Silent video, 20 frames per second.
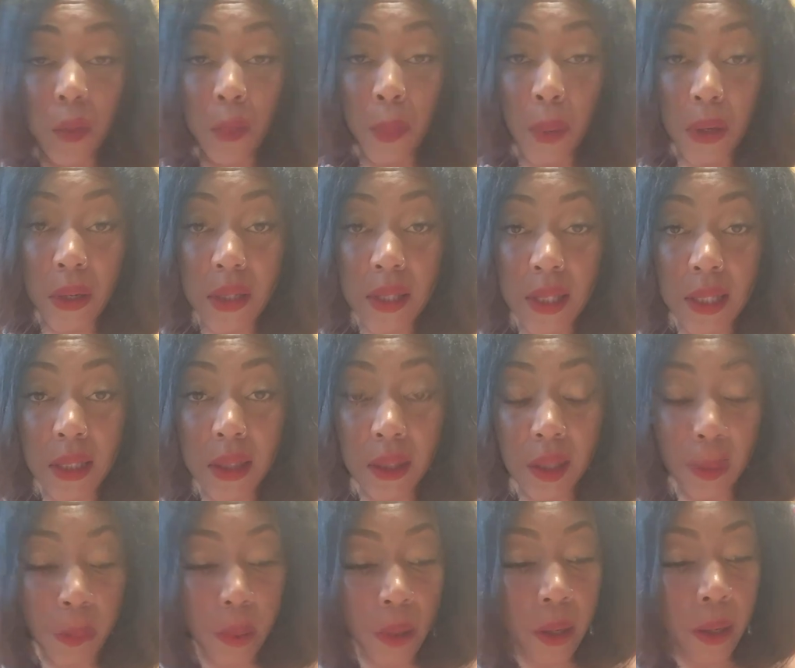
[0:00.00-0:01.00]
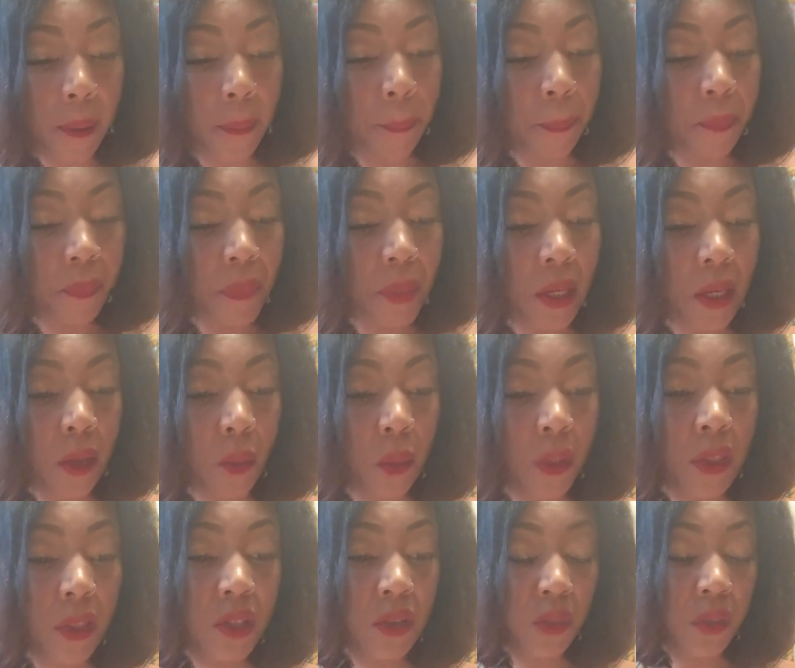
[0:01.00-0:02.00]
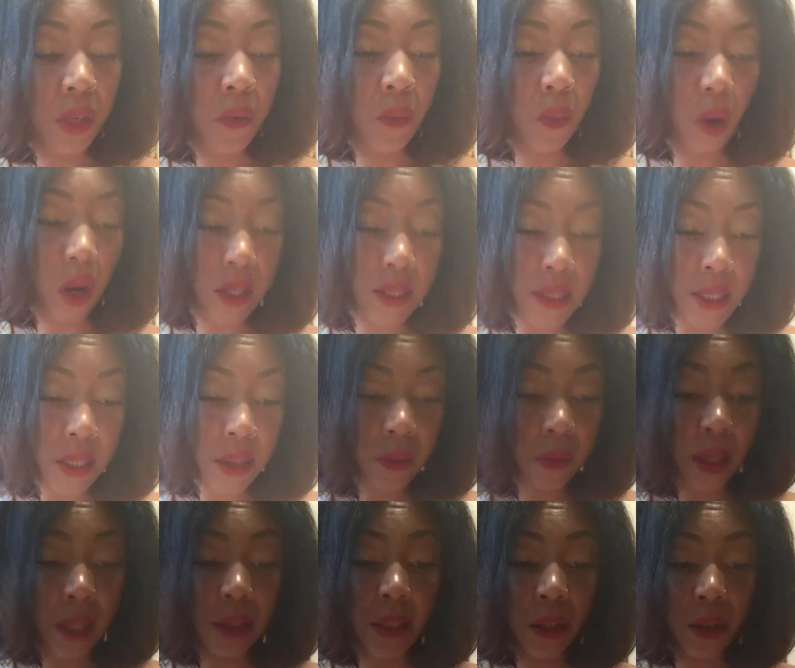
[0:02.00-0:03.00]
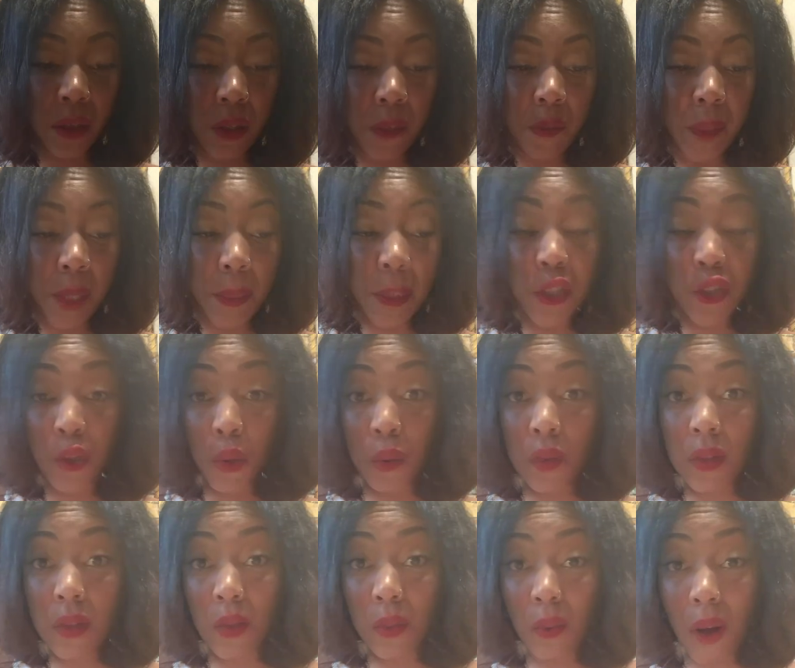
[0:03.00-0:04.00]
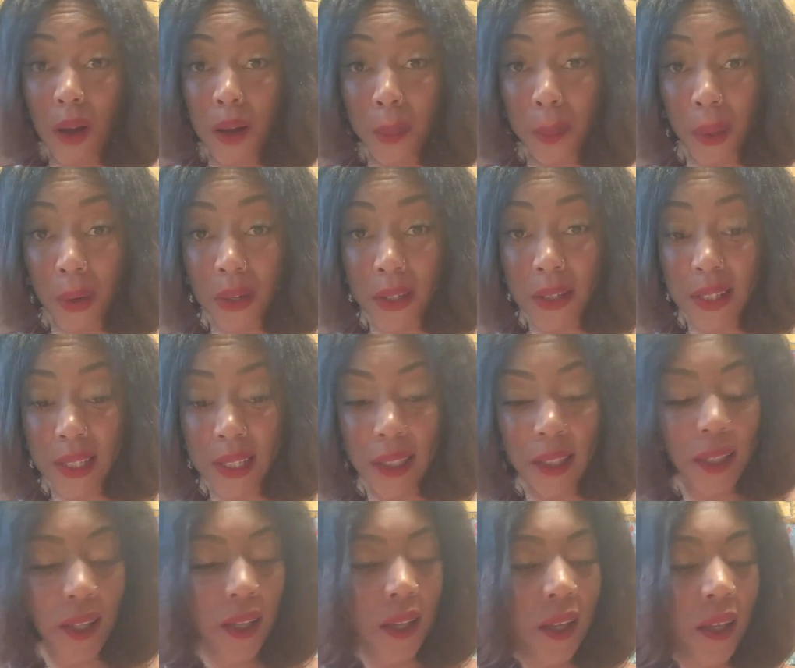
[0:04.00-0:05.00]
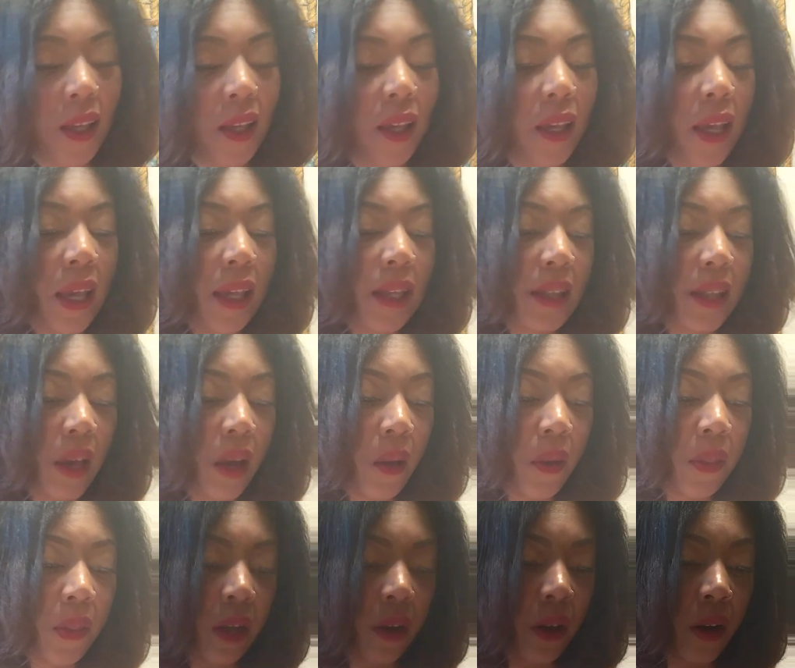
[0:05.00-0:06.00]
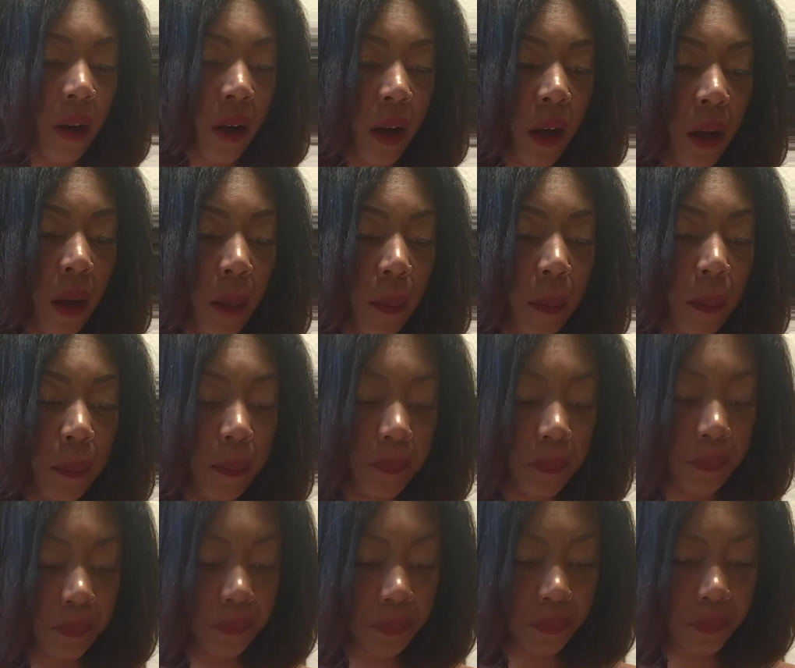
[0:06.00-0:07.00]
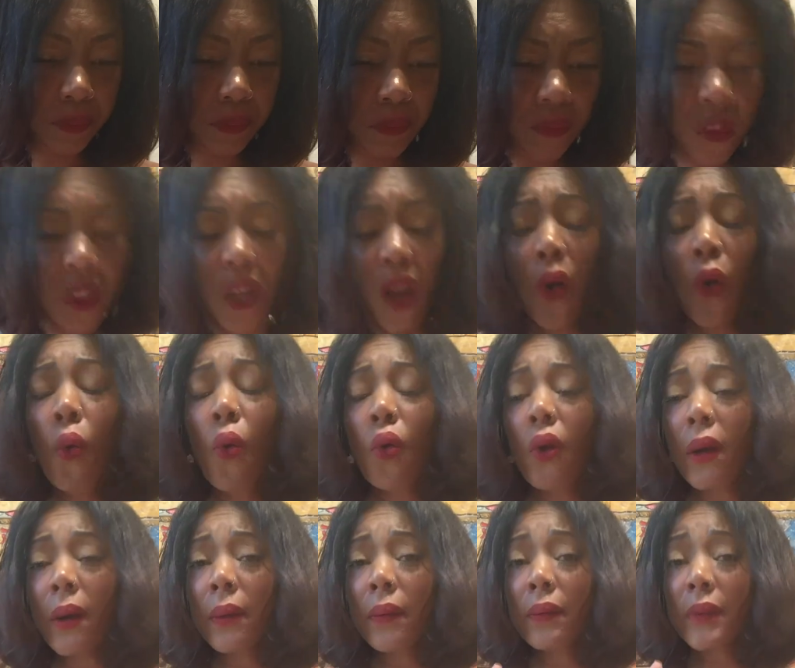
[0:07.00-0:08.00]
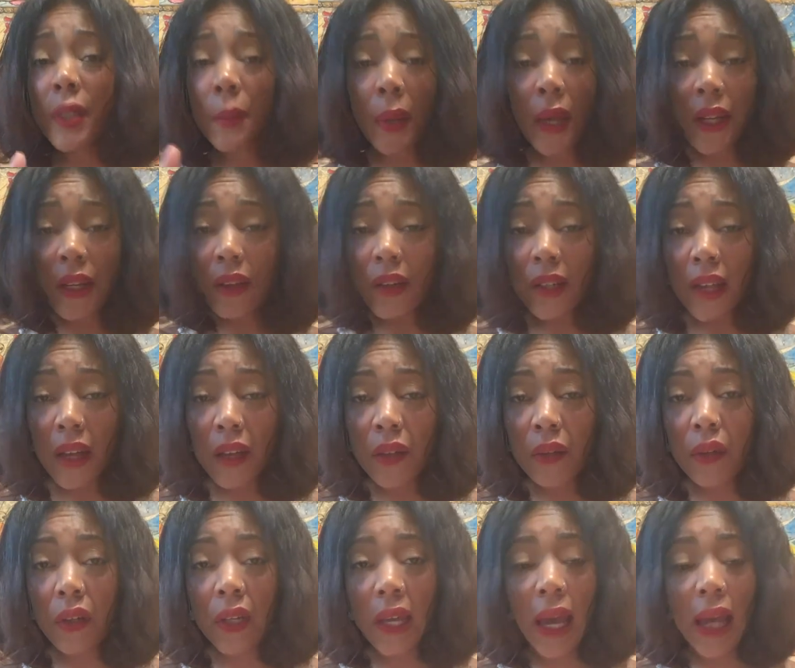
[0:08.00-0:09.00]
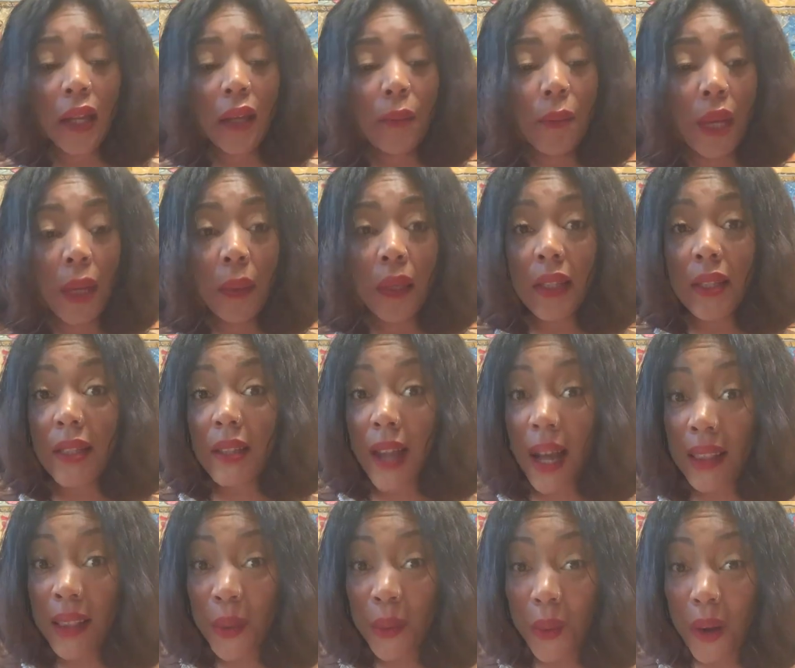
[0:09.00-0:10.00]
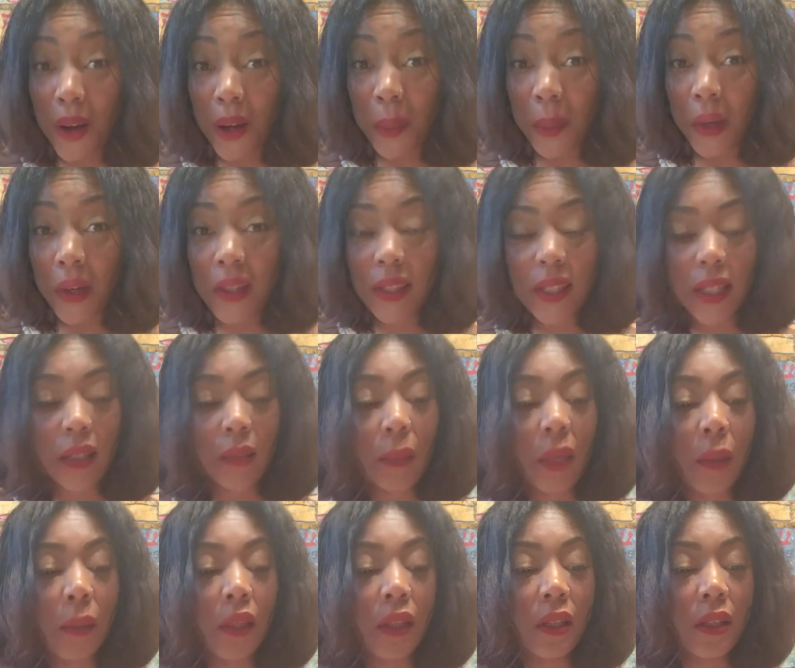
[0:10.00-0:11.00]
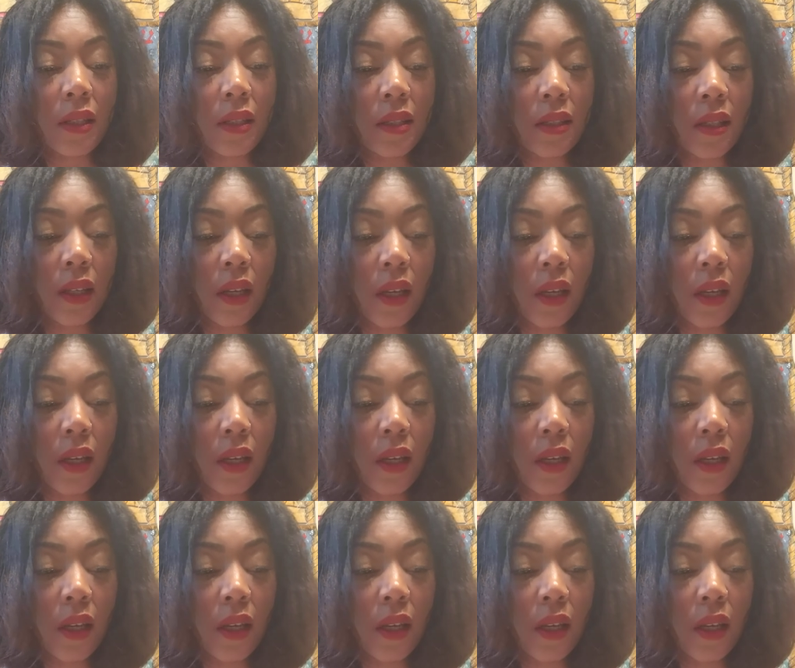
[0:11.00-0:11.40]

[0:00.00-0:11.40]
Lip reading: person, Libra, with this Three of Wands here. Like they could have maybe chose the wrong person, and now they're, or depending on how you look at it, maybe it's not the wrong person. Maybe this